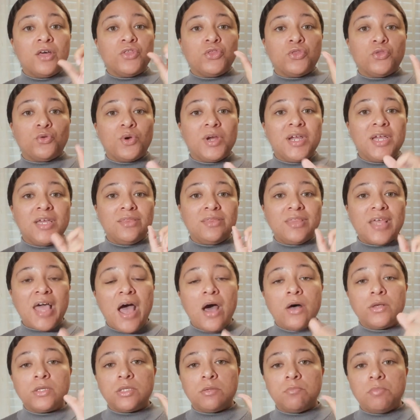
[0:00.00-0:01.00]

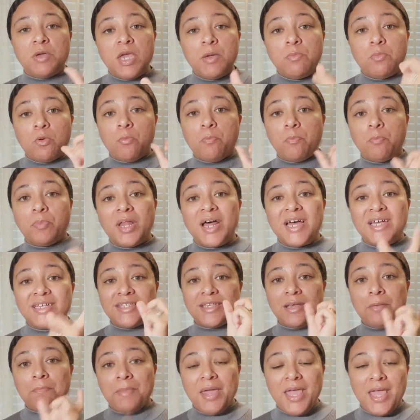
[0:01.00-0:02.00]
3,000 people plus
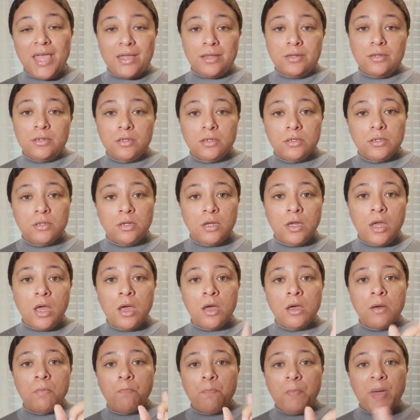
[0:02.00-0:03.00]
a man
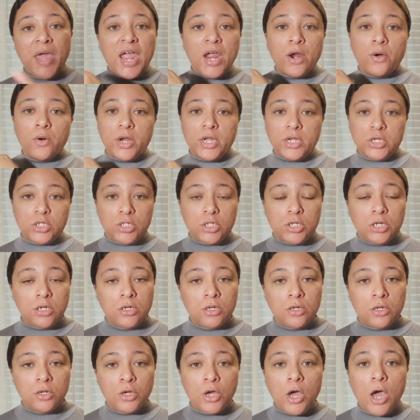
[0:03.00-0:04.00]
perished
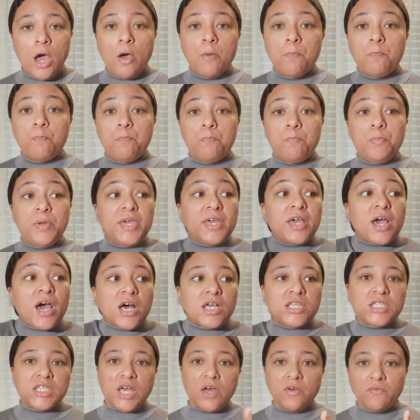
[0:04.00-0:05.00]

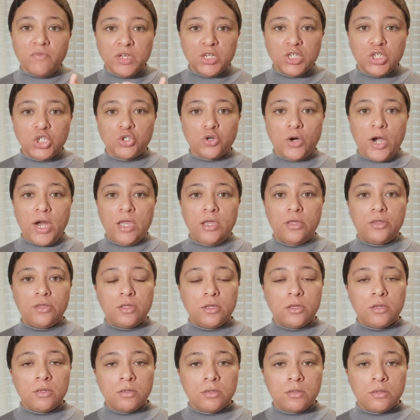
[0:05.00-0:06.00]
because of his strength.
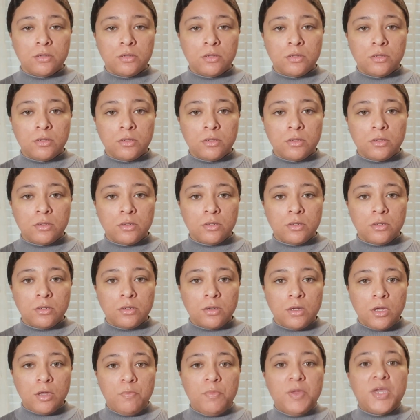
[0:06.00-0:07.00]

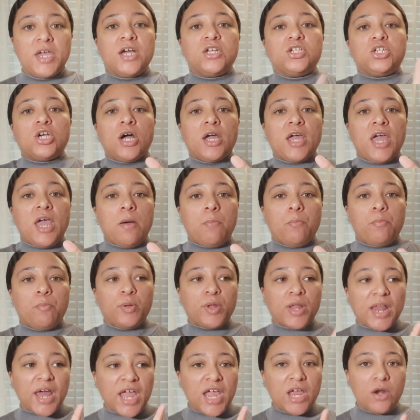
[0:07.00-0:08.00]
Because y'all kept
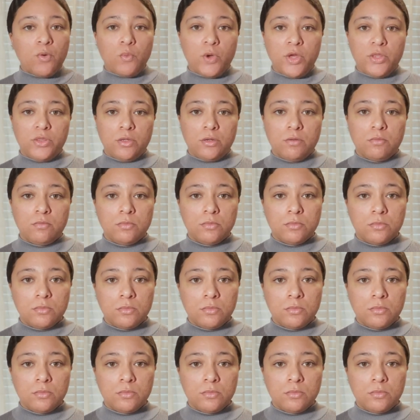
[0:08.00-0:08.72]
playing with him.